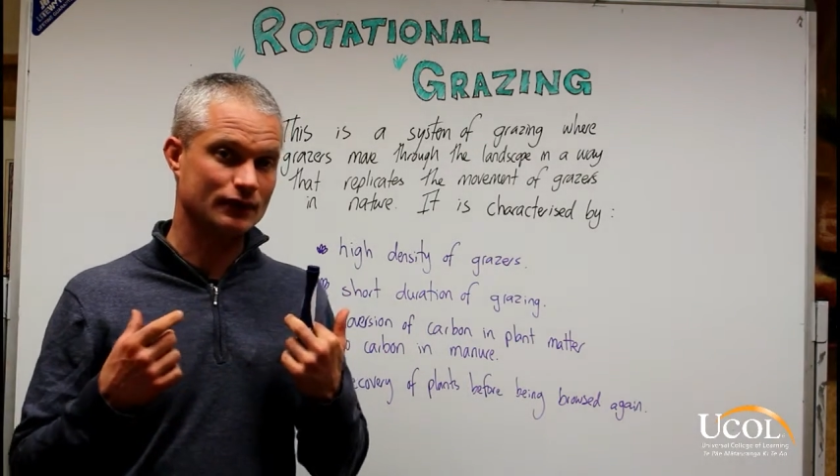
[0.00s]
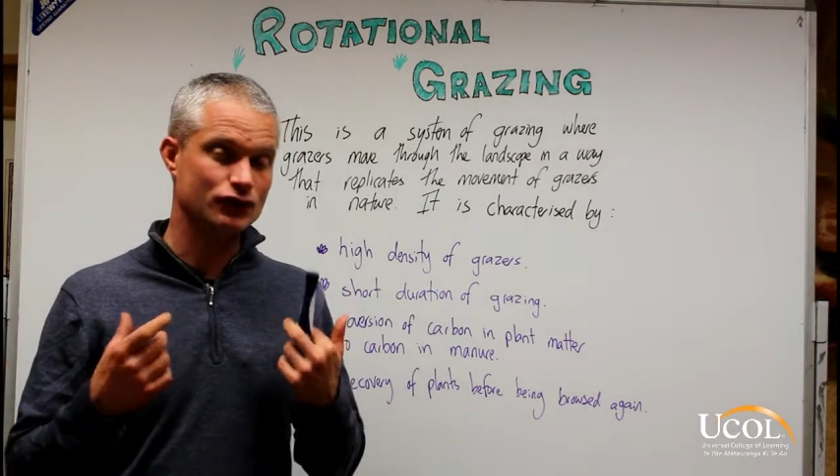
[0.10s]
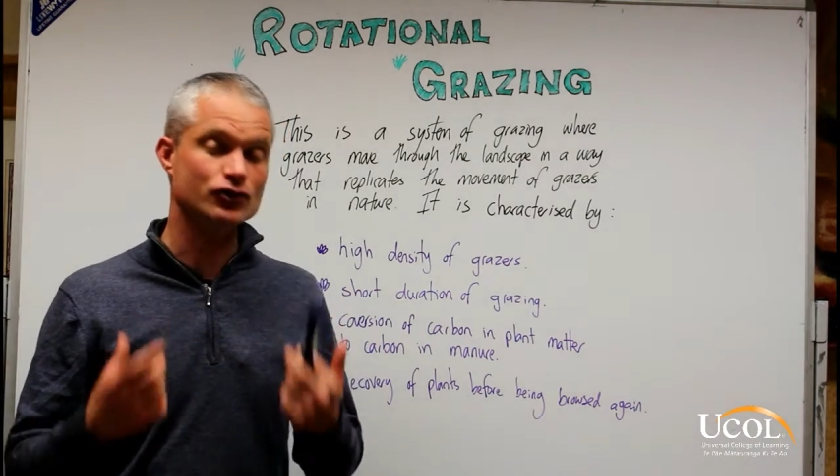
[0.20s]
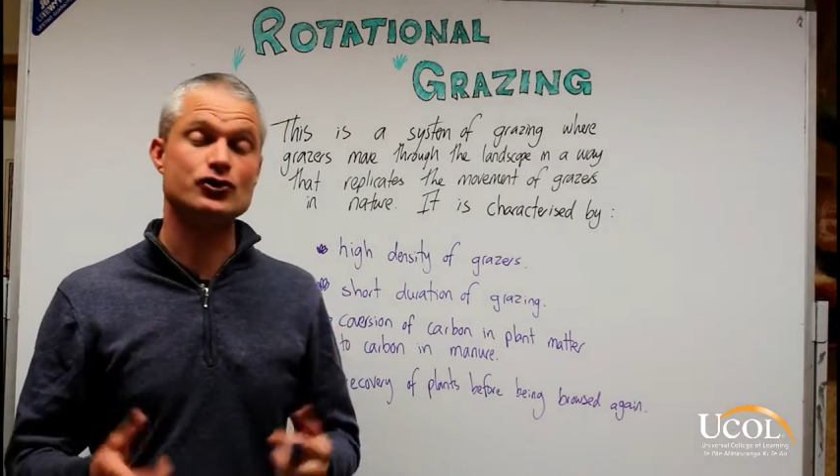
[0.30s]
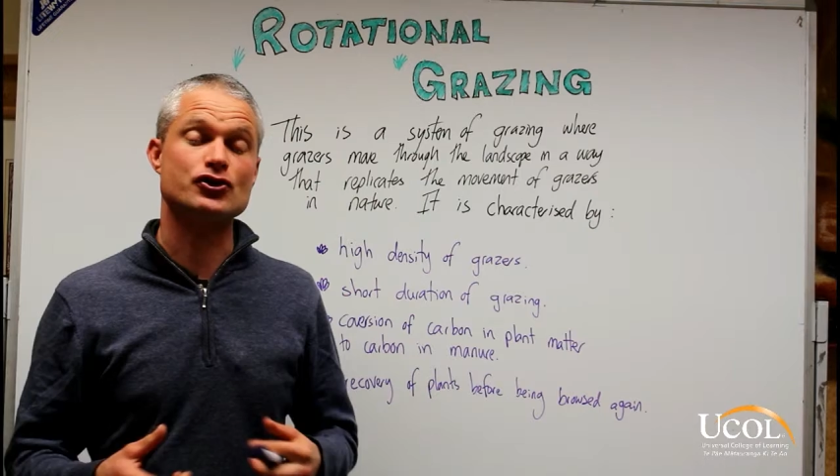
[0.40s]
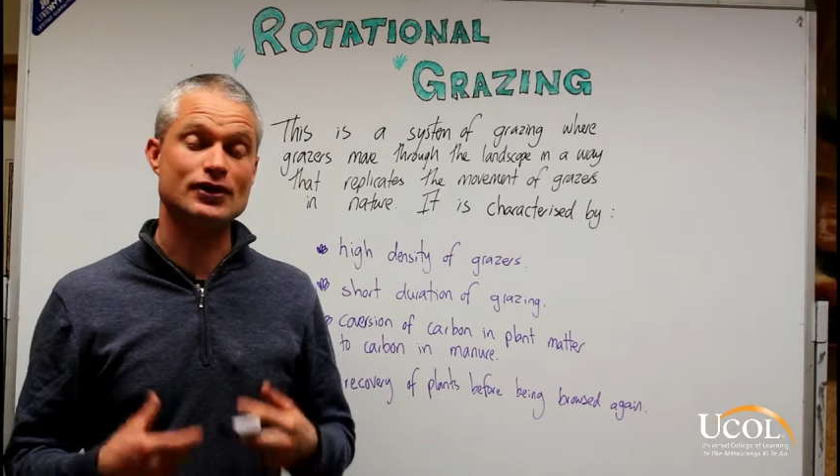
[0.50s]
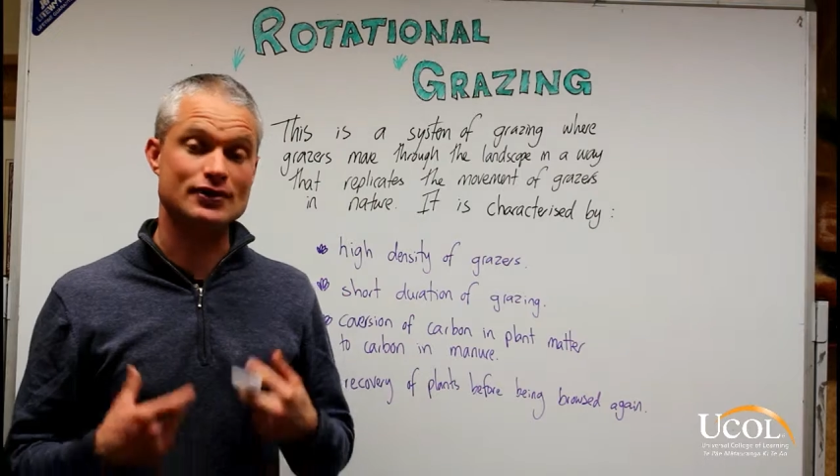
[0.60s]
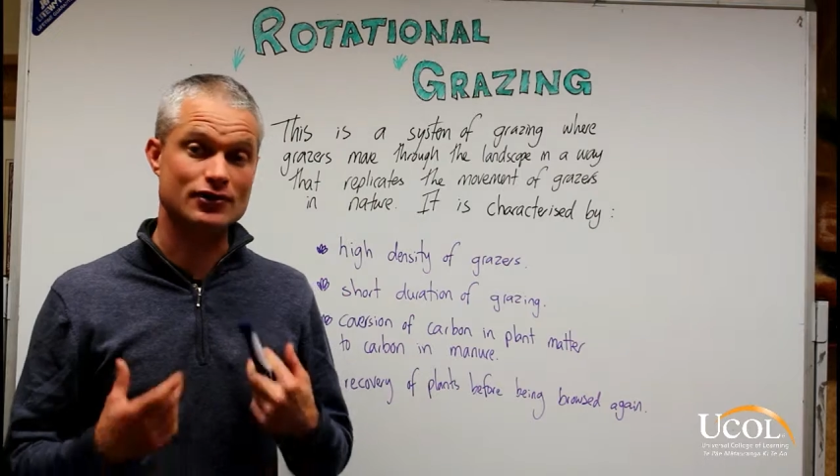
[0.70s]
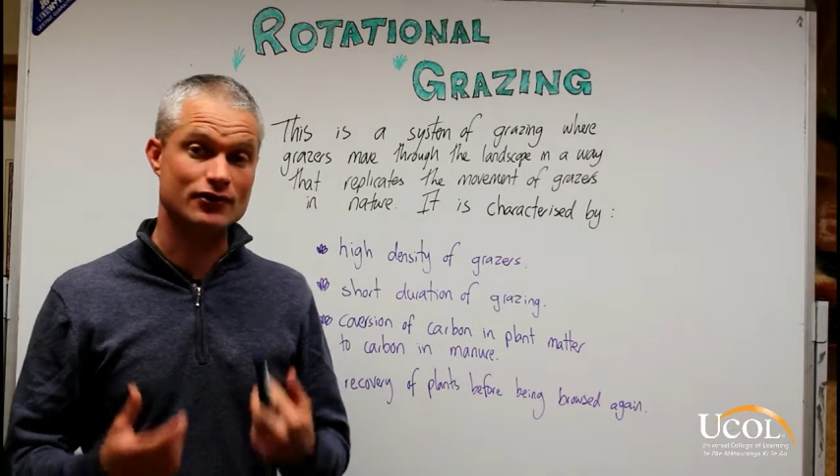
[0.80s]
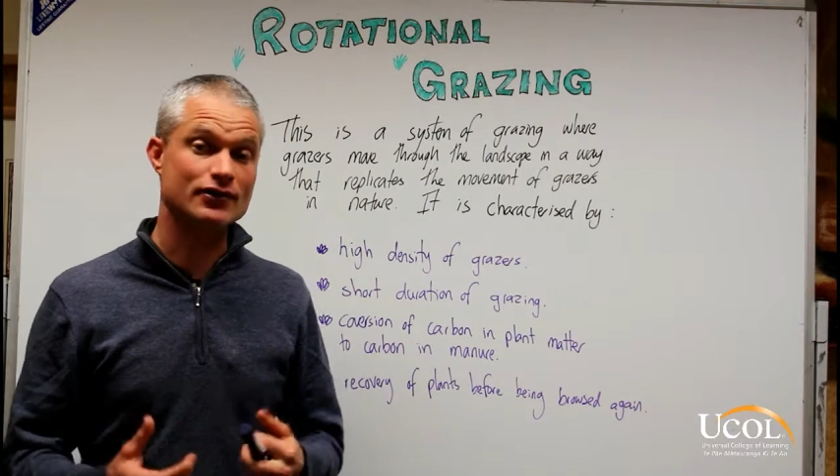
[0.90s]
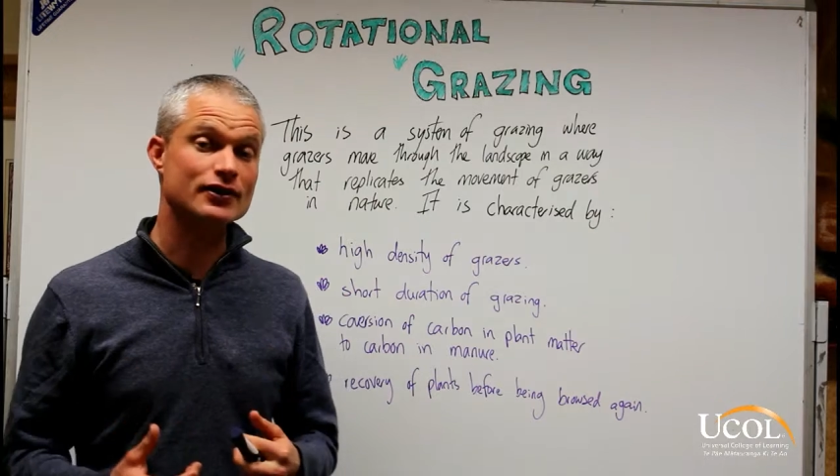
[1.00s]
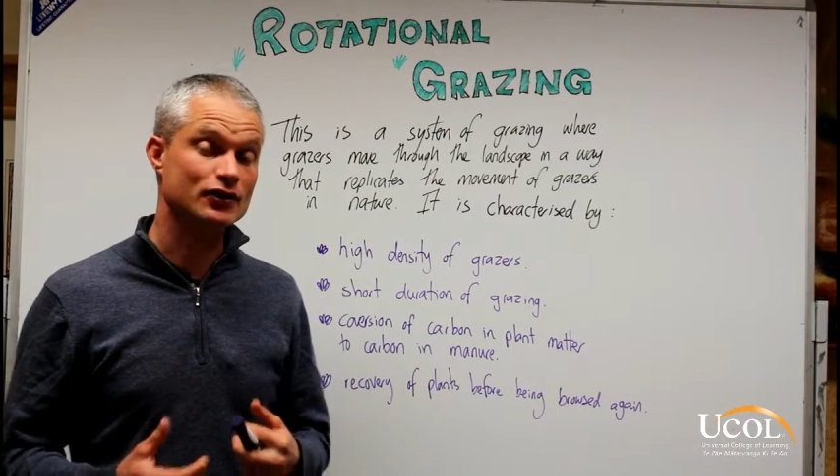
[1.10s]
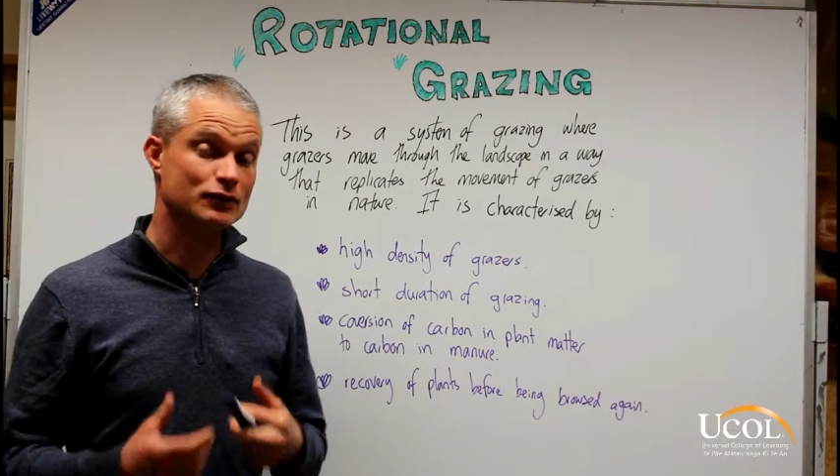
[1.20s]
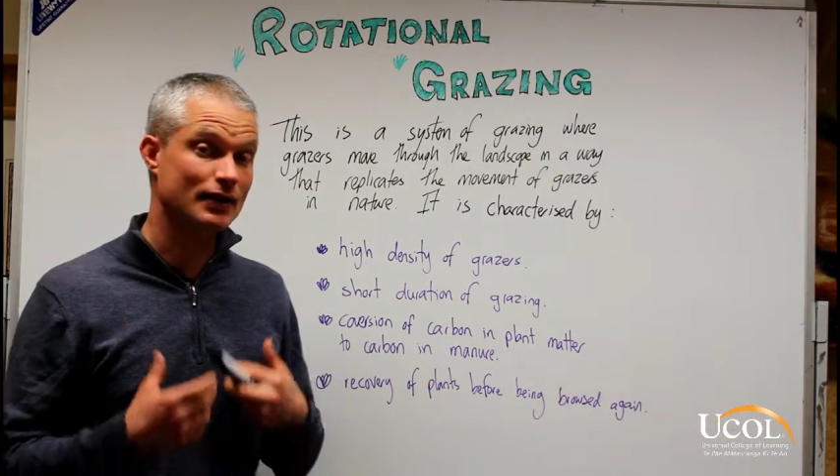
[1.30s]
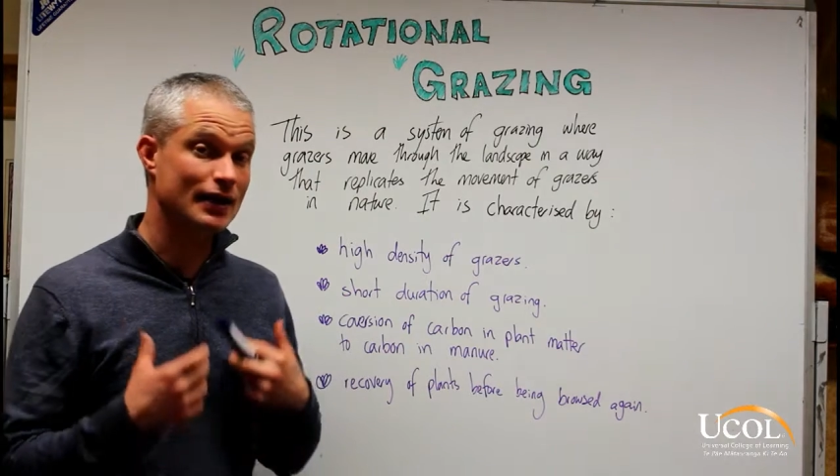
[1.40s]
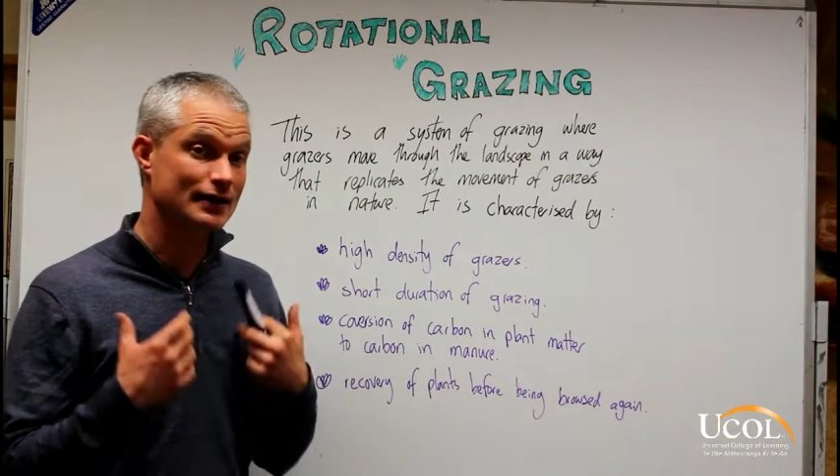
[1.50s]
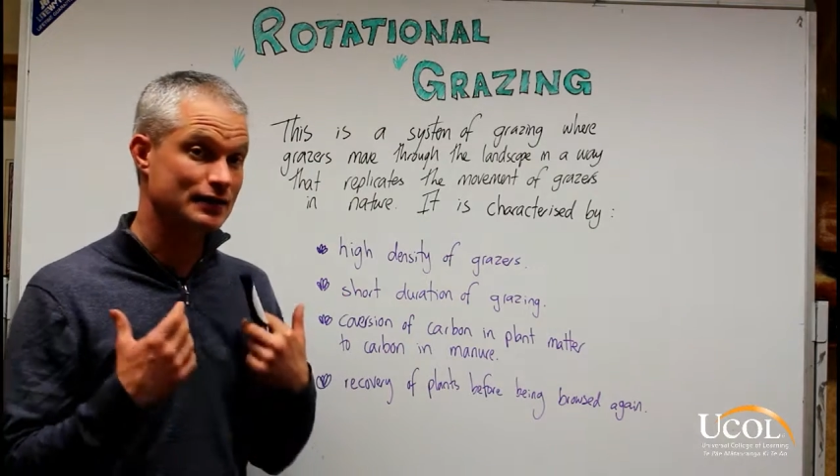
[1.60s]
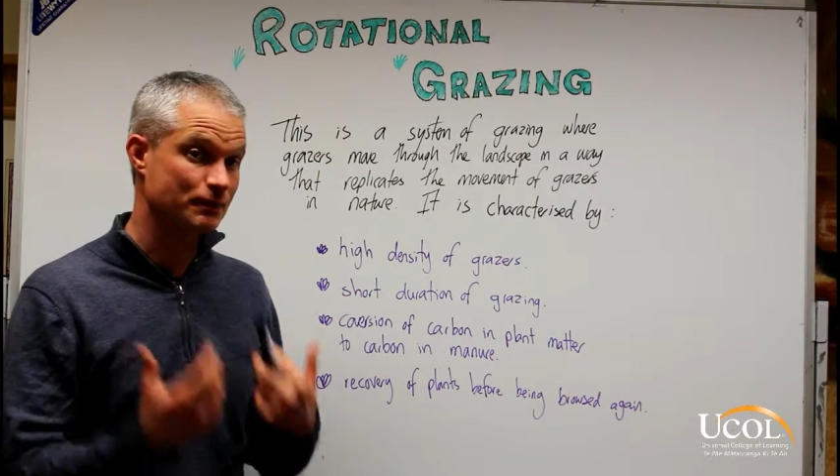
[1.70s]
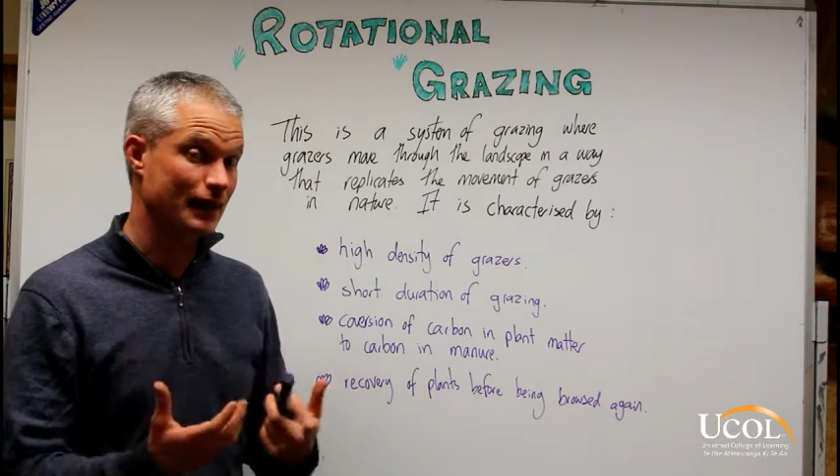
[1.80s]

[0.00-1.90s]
nutrients that are in those plants